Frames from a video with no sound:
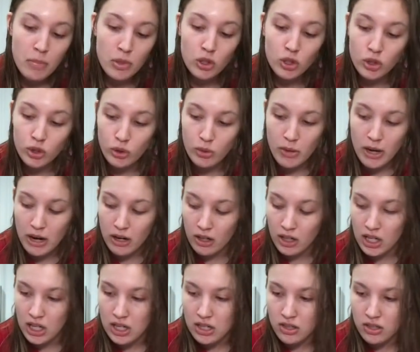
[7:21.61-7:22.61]

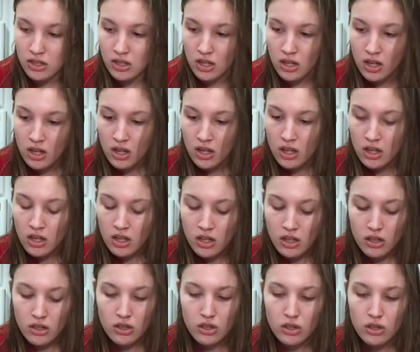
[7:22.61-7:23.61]
blueberries.
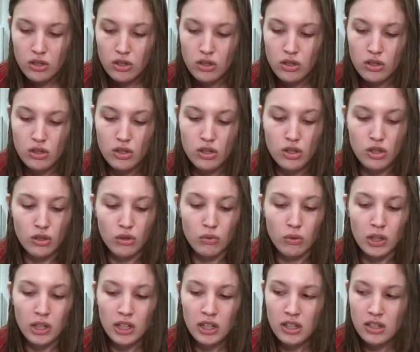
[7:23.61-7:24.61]
Shoot,
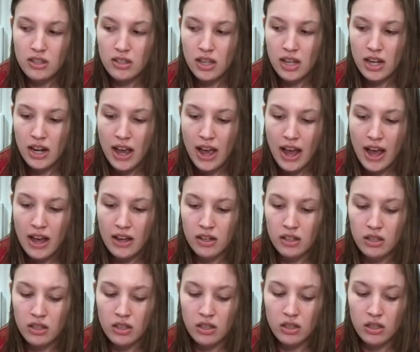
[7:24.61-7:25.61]
what did it say to add?